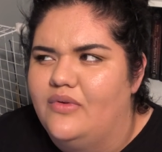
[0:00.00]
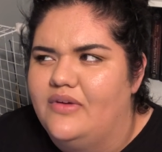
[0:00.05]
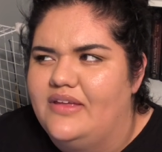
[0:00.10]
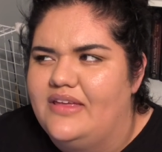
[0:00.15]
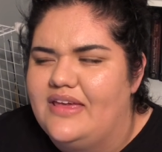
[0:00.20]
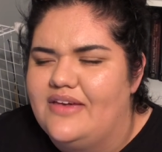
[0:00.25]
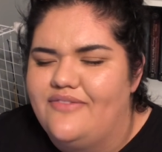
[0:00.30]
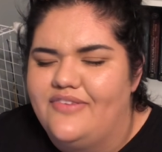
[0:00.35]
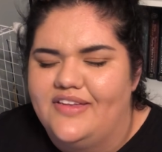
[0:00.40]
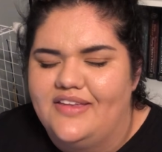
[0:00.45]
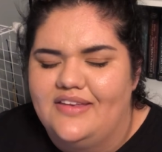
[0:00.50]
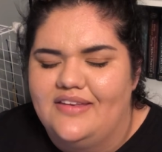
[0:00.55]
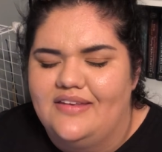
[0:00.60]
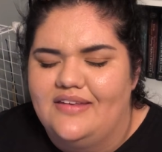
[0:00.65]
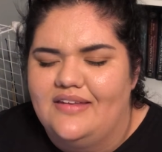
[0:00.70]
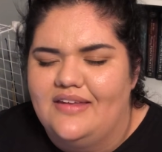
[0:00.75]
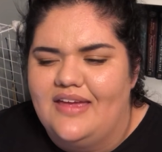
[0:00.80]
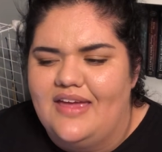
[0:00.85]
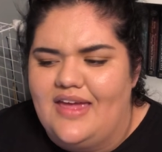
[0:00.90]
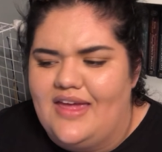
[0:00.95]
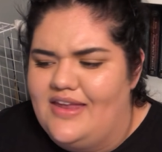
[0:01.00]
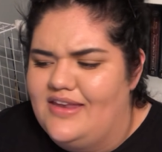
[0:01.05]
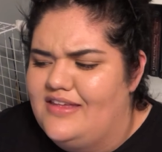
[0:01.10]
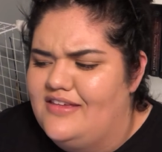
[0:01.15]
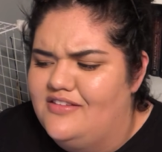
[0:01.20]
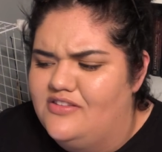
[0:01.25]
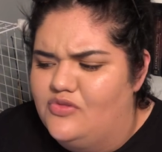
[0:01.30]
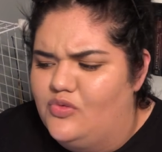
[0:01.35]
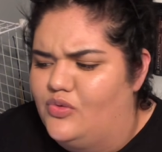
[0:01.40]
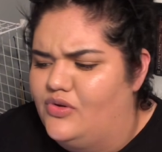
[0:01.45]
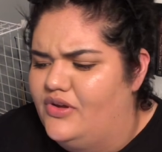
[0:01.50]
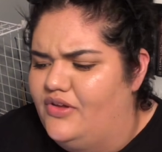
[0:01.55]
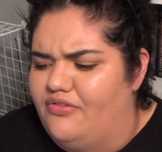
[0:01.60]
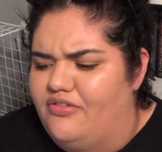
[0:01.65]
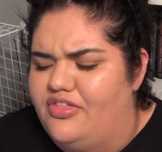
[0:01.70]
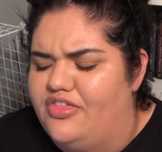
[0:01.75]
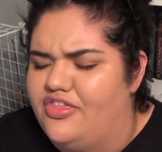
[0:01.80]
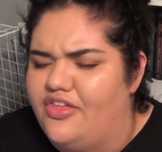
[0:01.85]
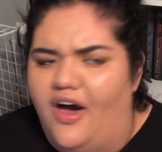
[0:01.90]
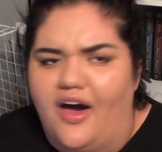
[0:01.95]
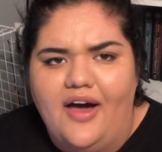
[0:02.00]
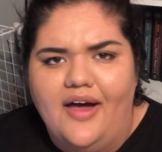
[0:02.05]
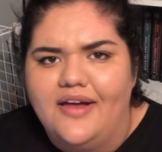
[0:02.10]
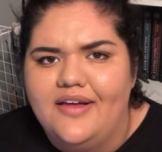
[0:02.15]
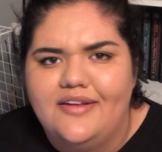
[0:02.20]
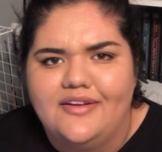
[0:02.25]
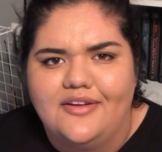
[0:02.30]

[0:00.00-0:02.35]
given any sort of thought